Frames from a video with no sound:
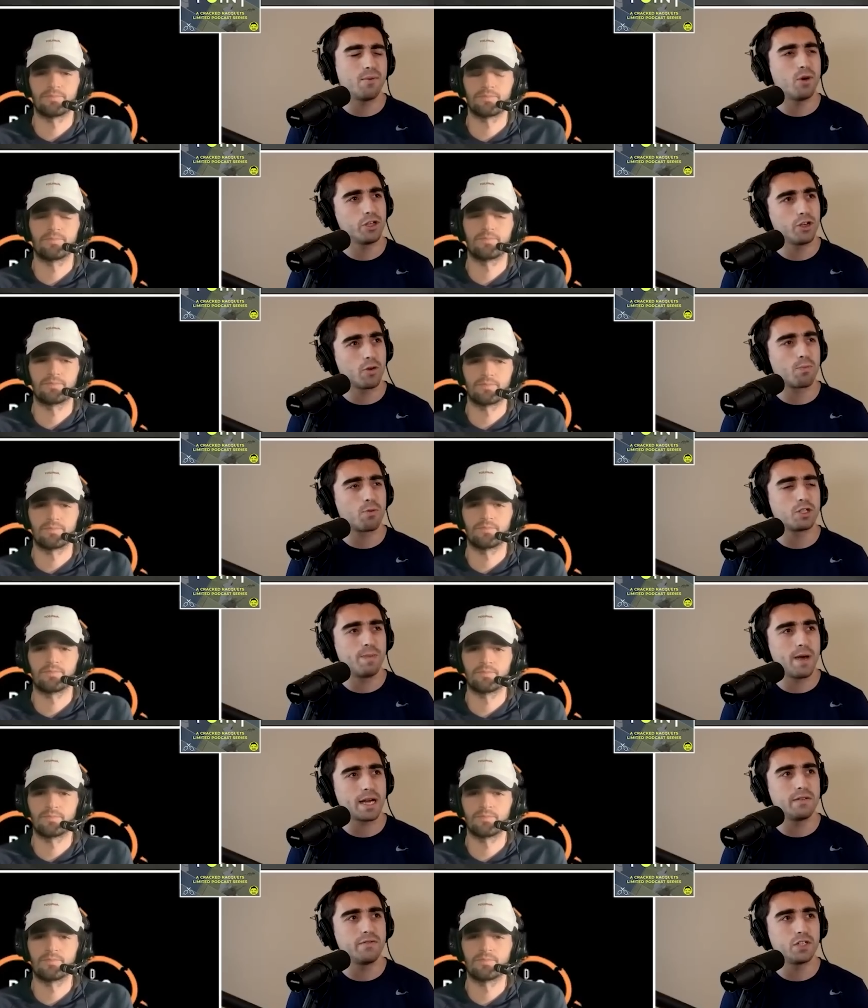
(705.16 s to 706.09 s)
Speaker 1: well, your
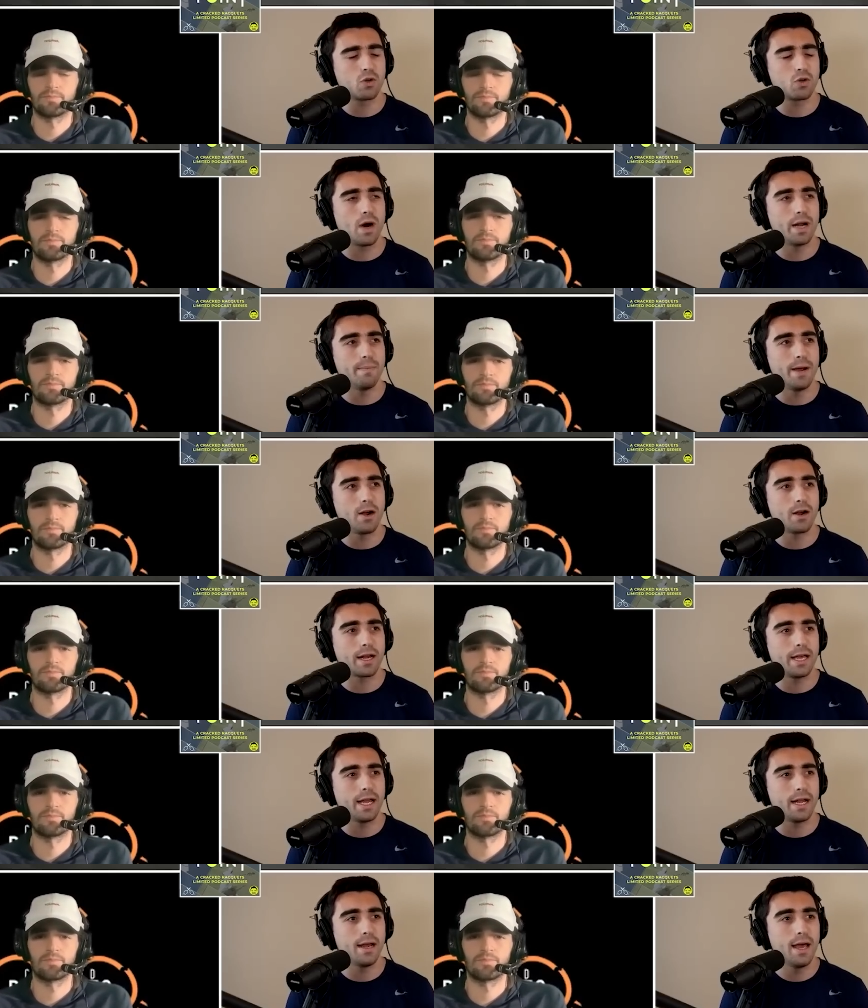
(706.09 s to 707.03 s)
perspective is quite
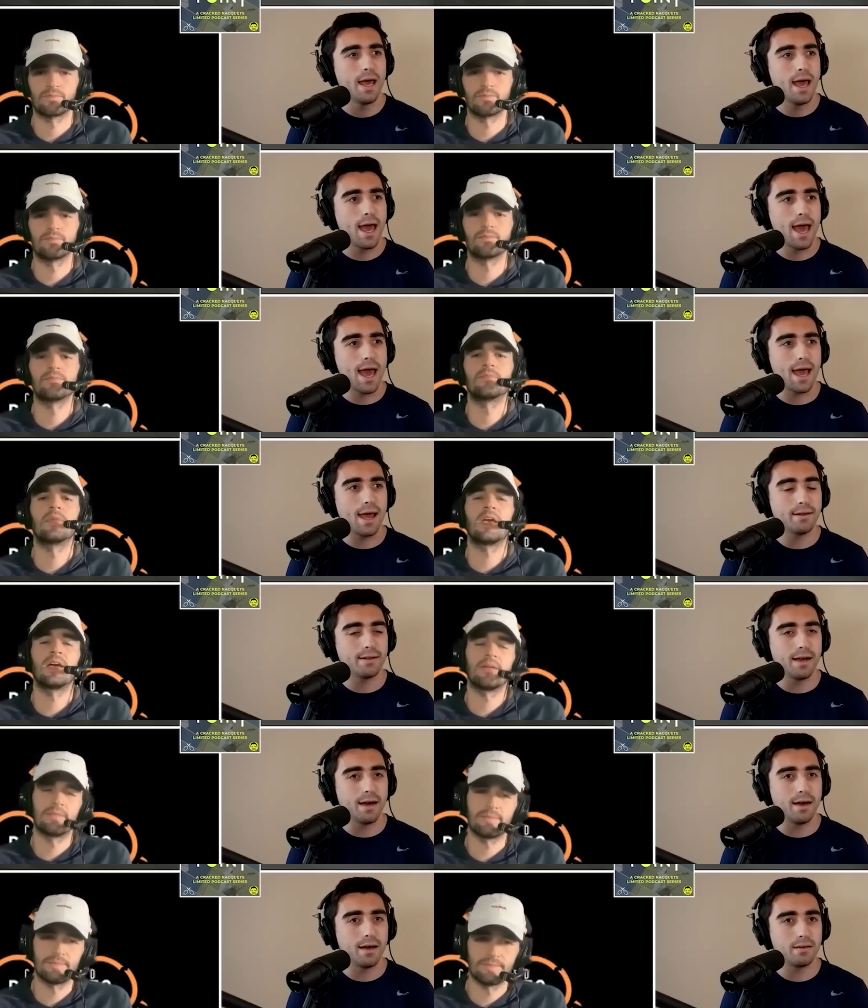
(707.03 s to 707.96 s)
American. And
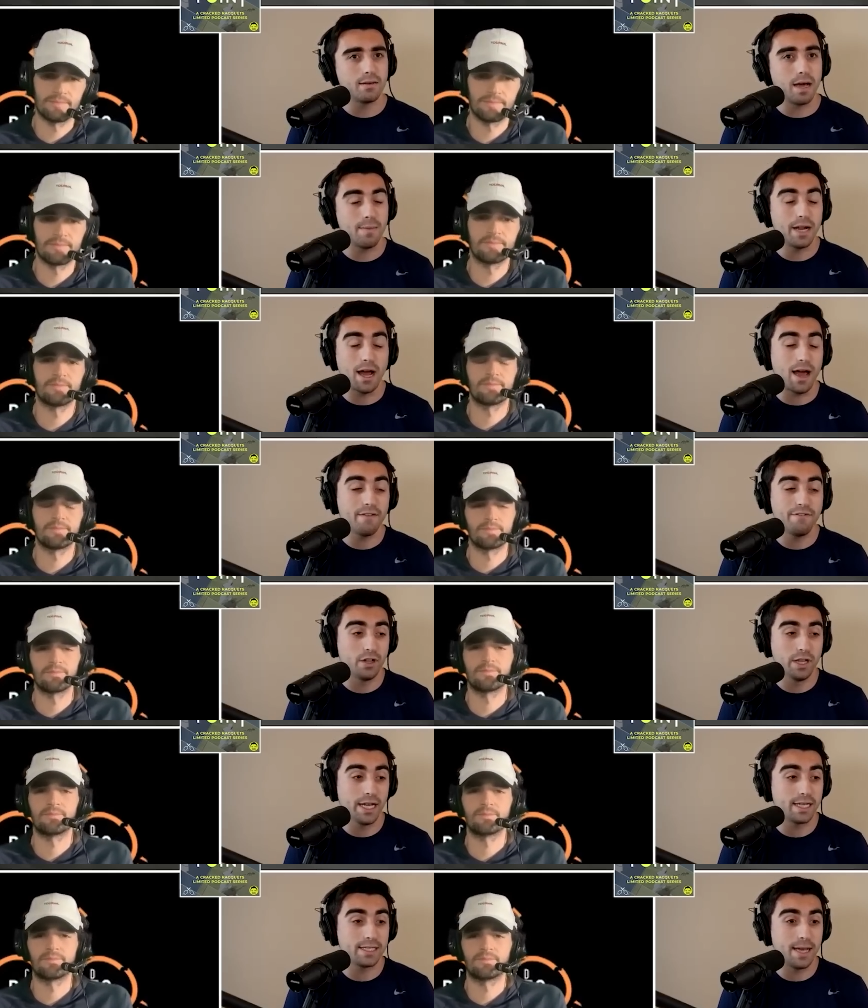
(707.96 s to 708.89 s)
uh, I mean, I
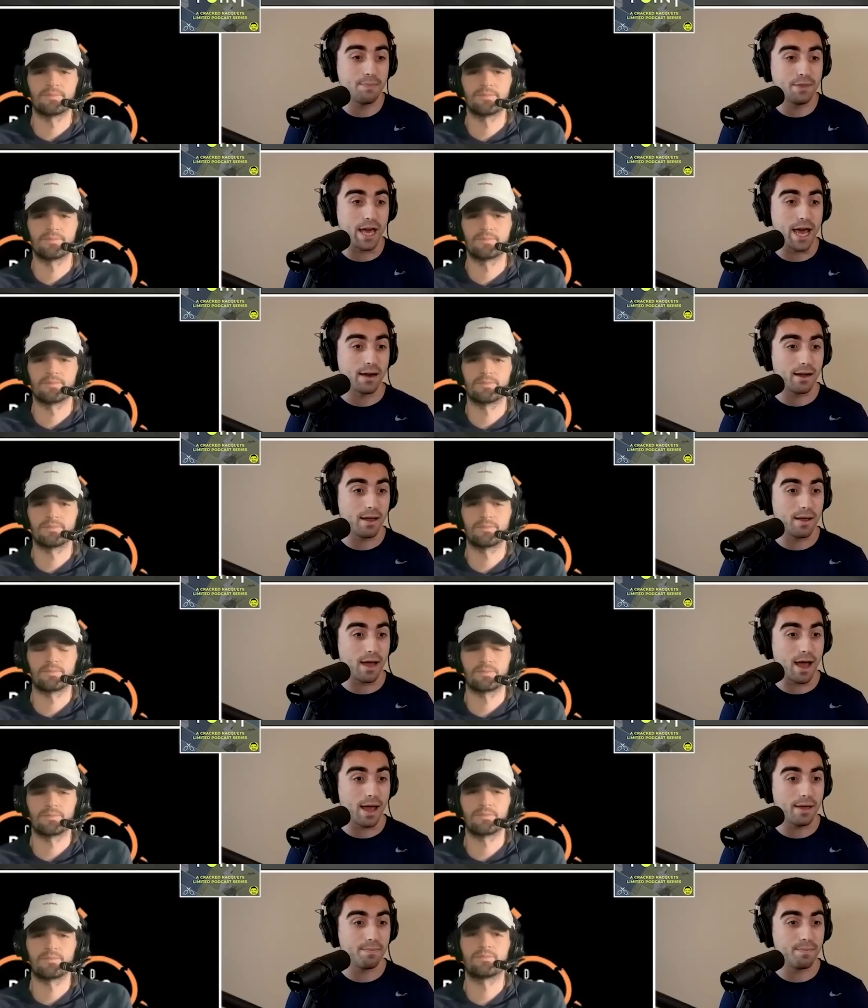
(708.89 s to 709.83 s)
fully accept that. I,
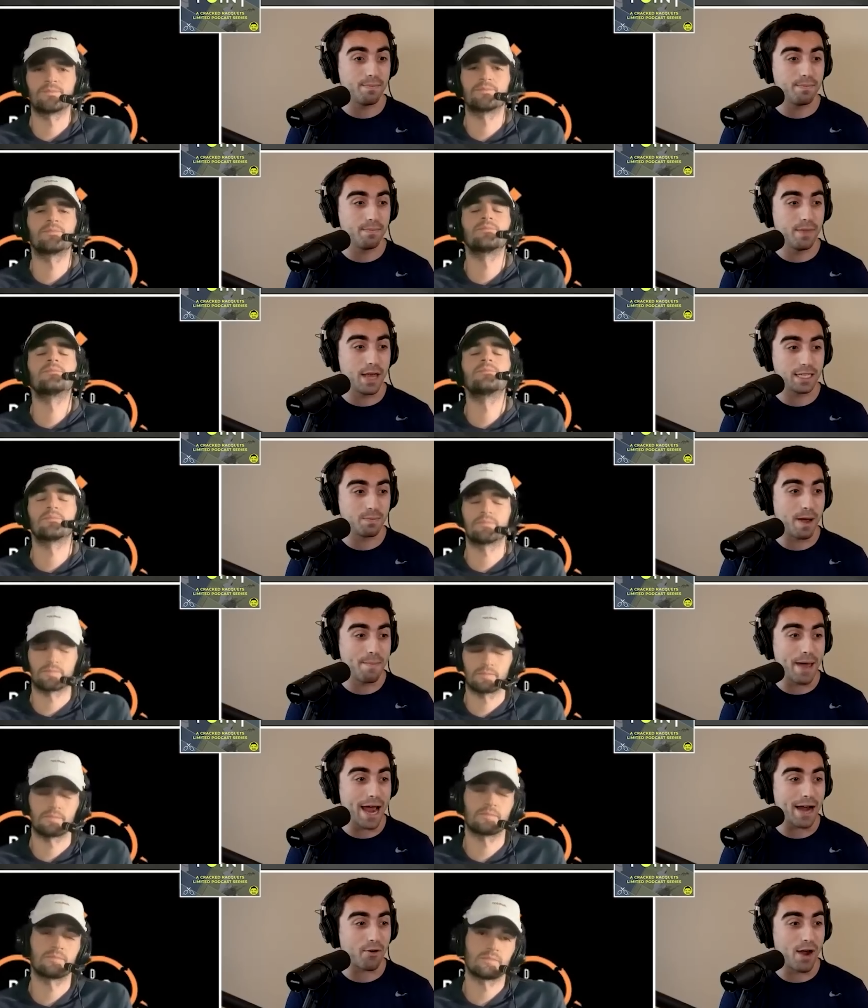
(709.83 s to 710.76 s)
I that's my
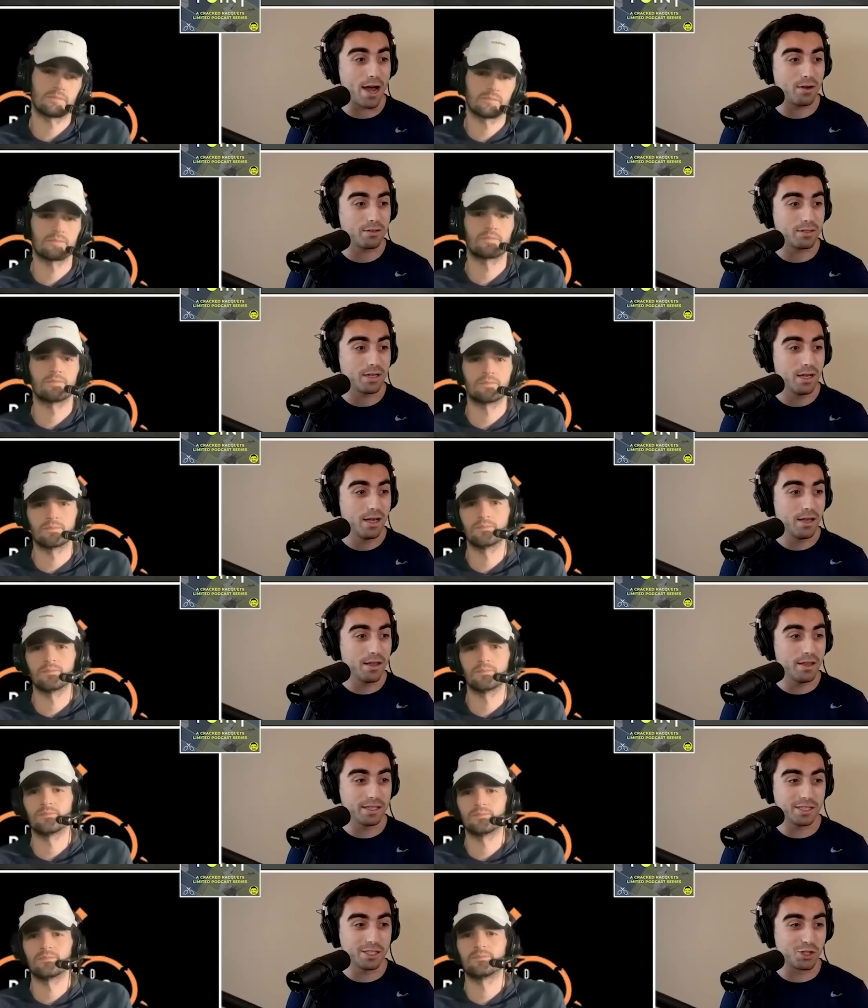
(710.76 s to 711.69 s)
background.
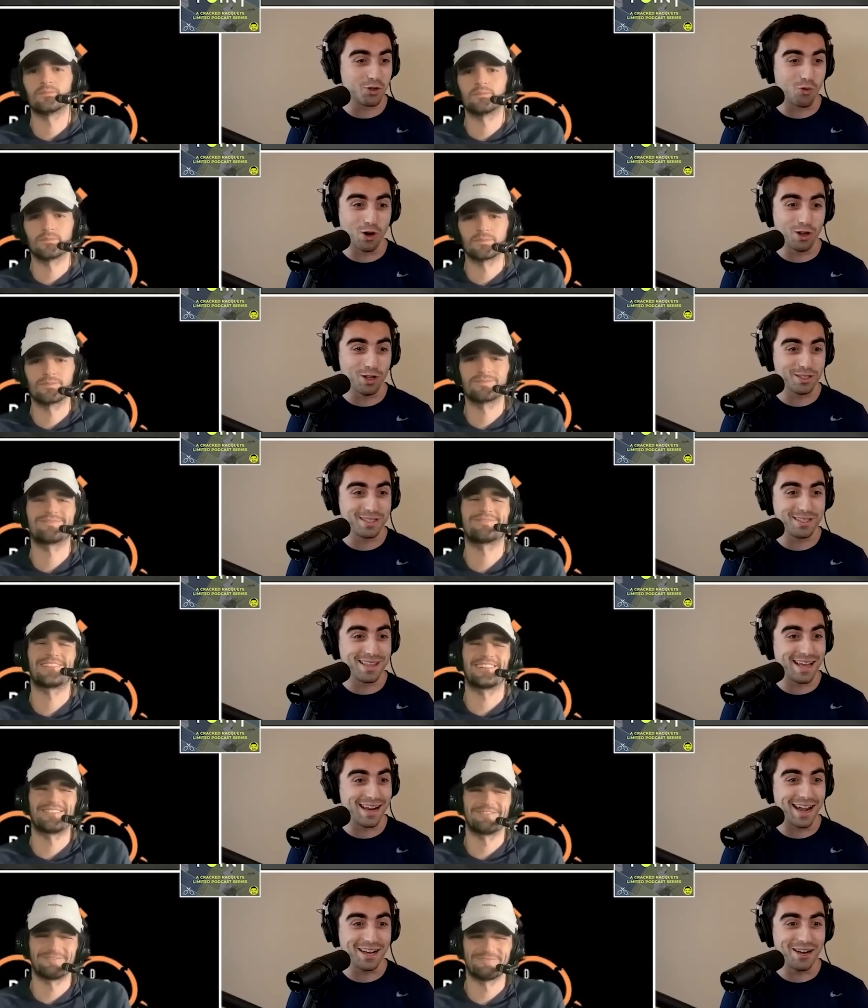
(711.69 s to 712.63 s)
This is the world
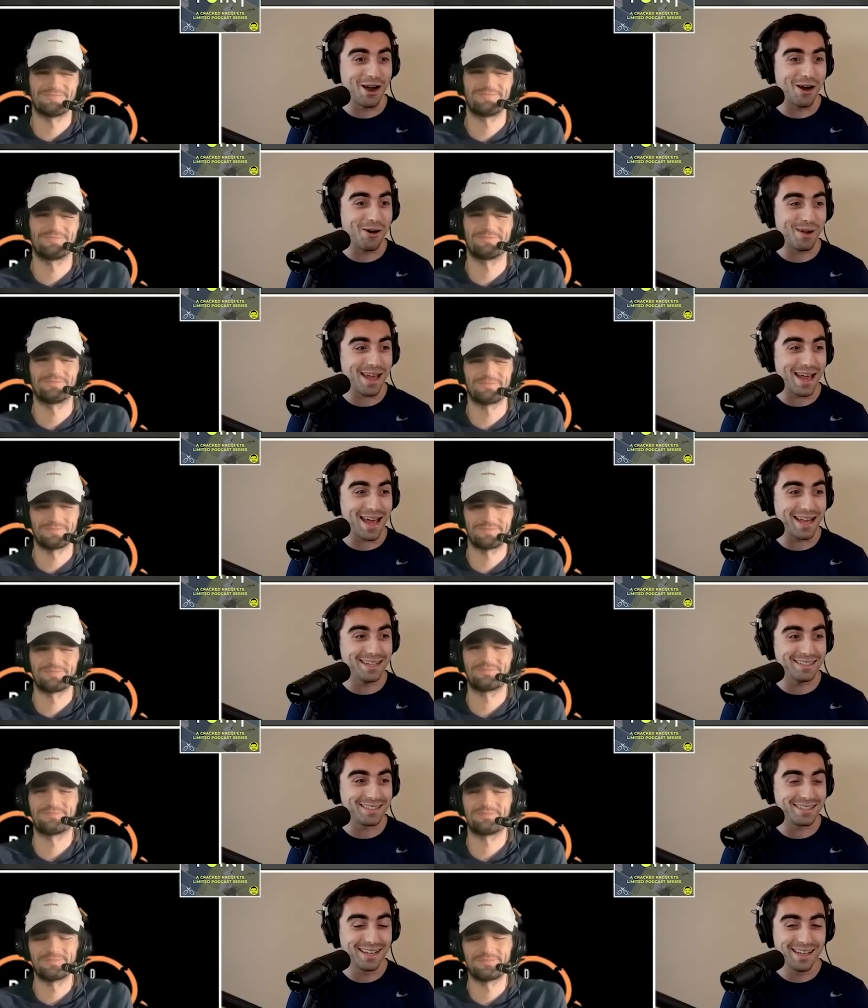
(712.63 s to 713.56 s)
that I know,
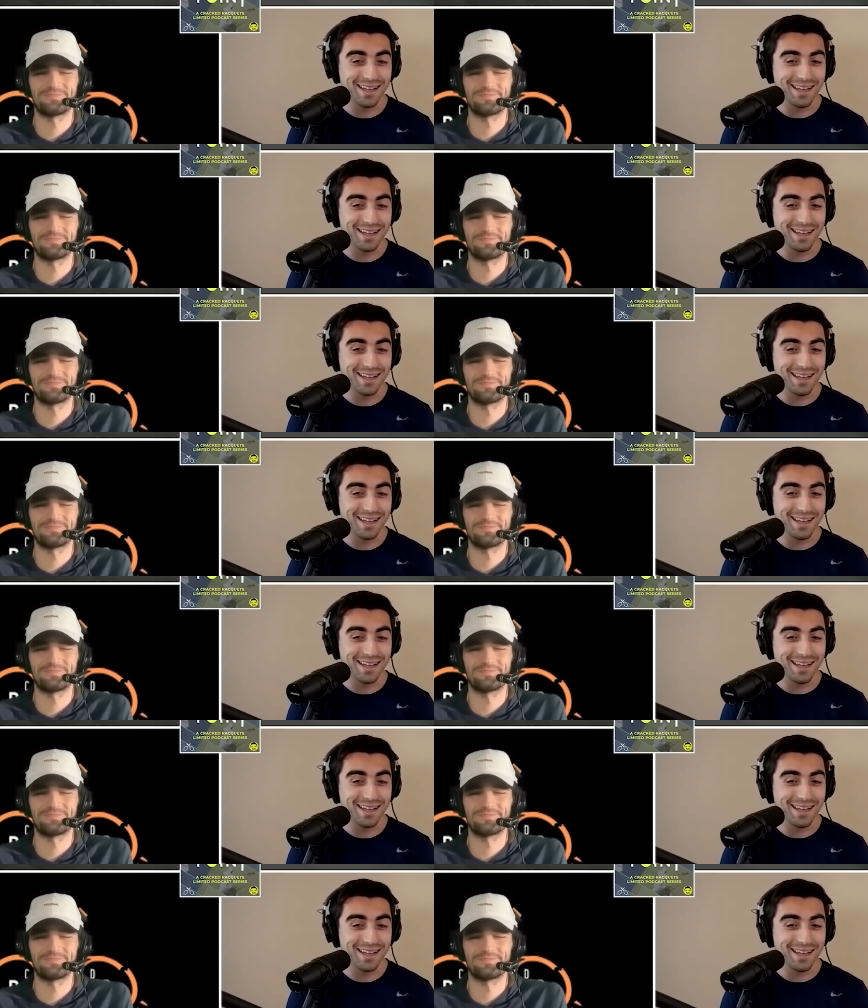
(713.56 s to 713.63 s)
and